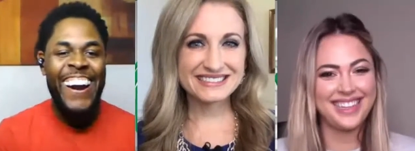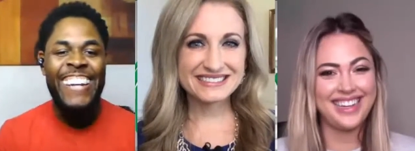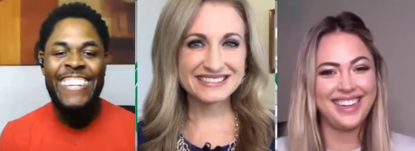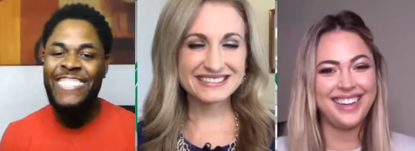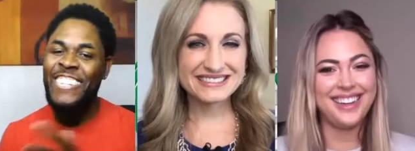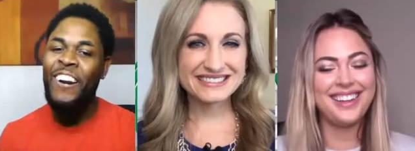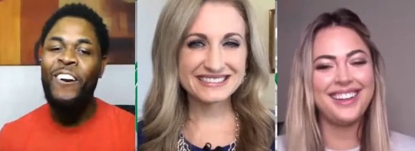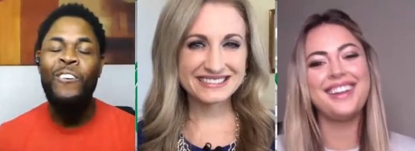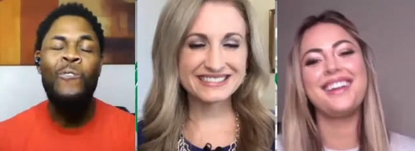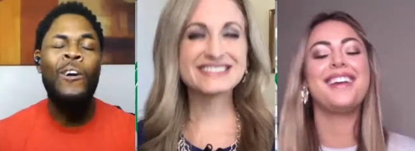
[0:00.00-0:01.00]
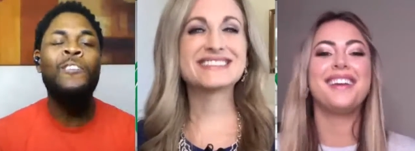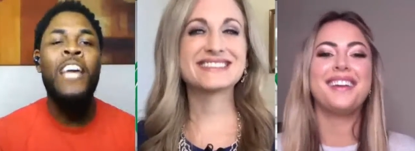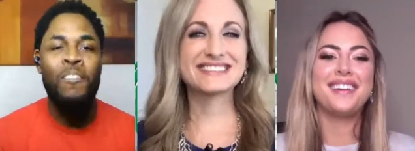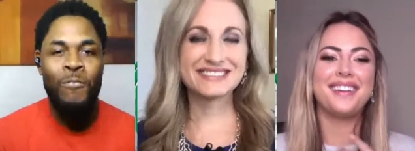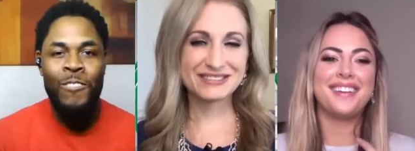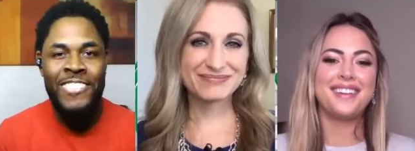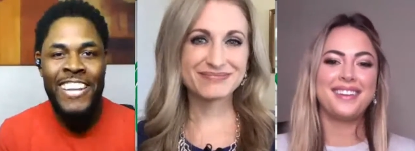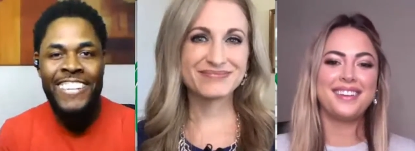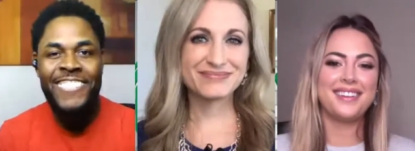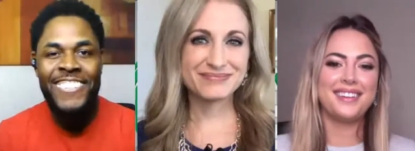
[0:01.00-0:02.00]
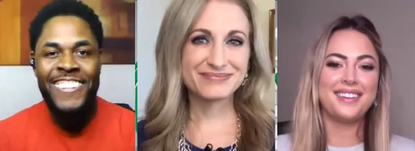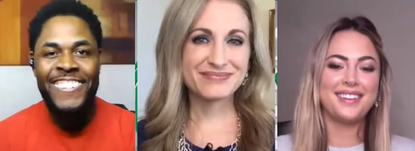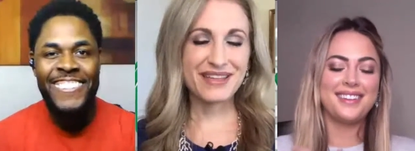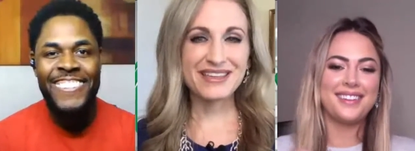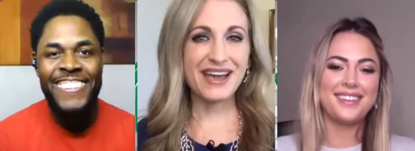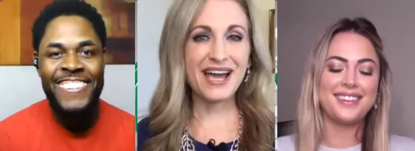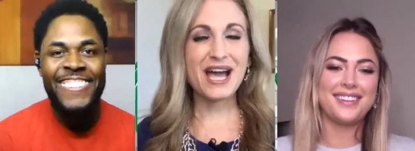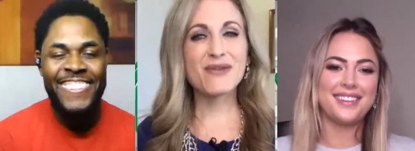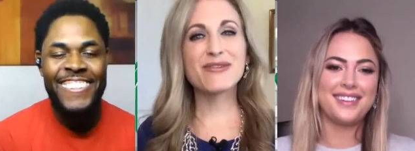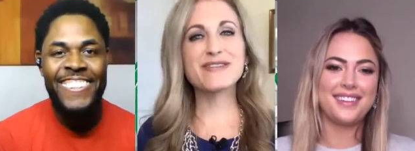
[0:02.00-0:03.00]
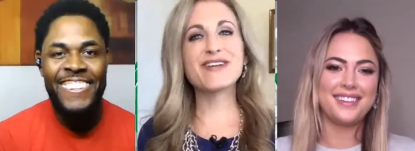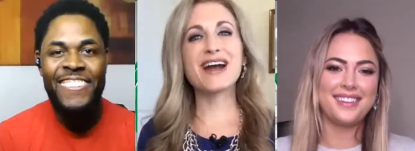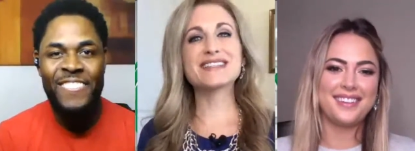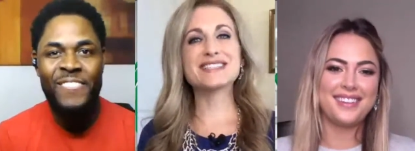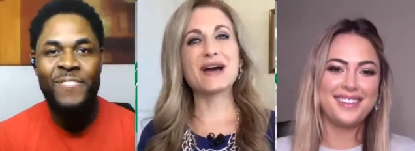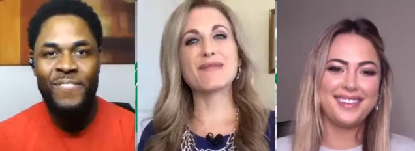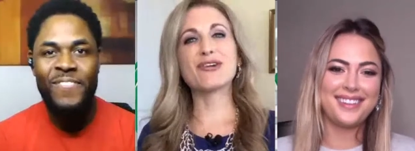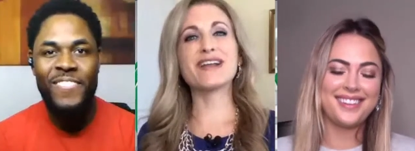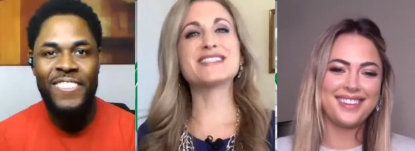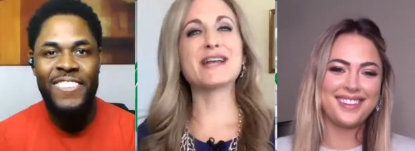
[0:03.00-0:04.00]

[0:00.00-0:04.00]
Speaker 1: all right. Now, Cheryl, what do you have for us next?
Speaker 2: Yeah, we've got some great